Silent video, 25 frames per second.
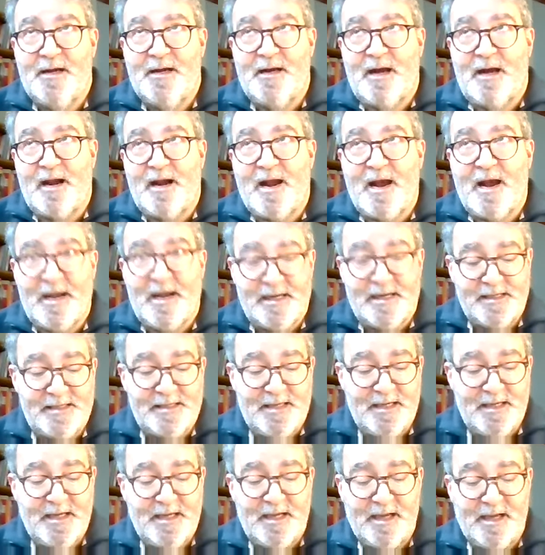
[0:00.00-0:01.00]
an
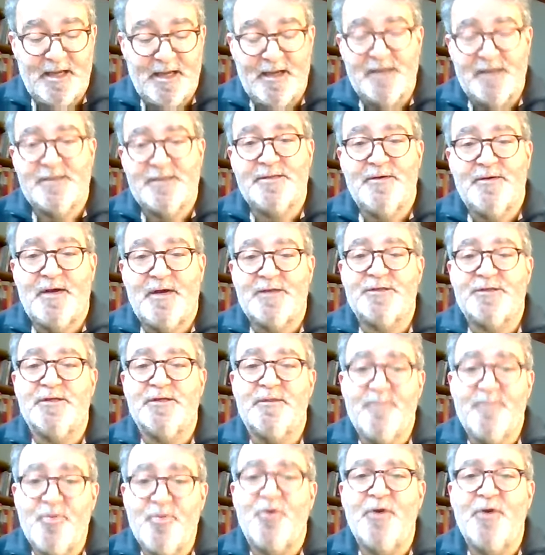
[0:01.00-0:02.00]
idea to
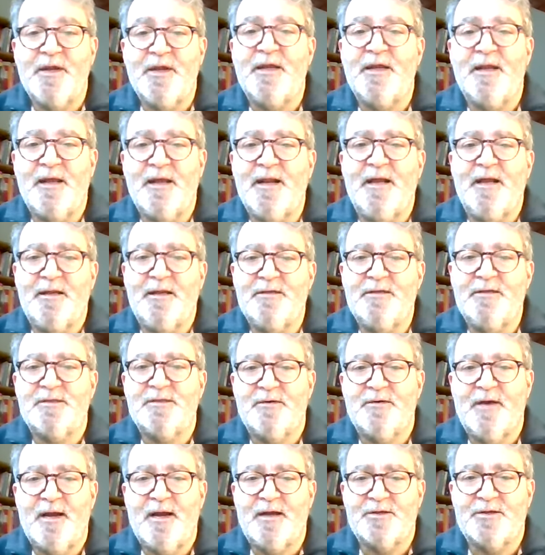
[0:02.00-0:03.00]
actually putting it
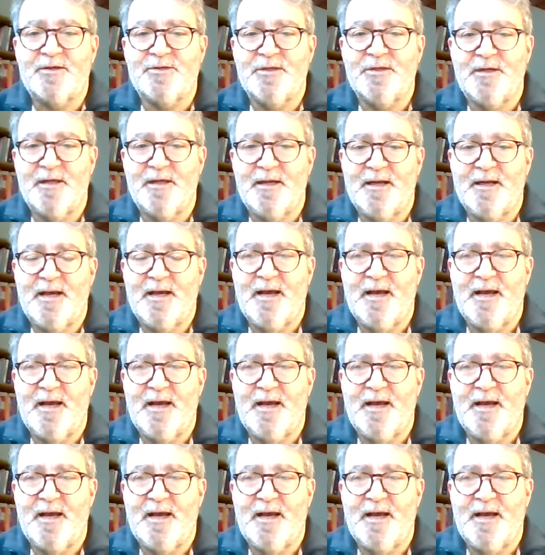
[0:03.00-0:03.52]
into action,